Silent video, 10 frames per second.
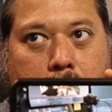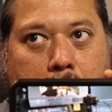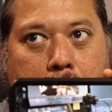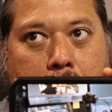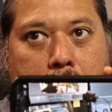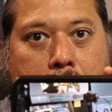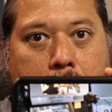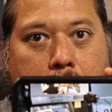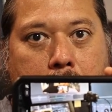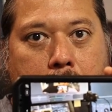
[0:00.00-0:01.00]
Okay.
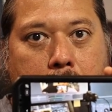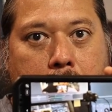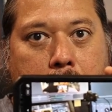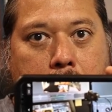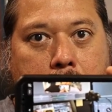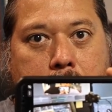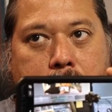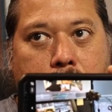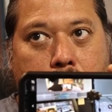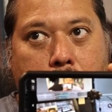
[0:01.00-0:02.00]

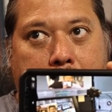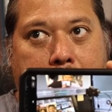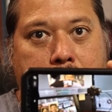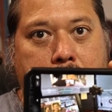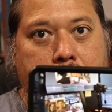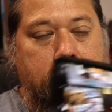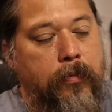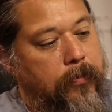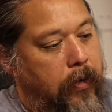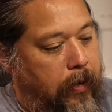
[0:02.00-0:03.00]
For you guys.
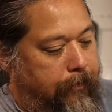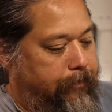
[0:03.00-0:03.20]
All right.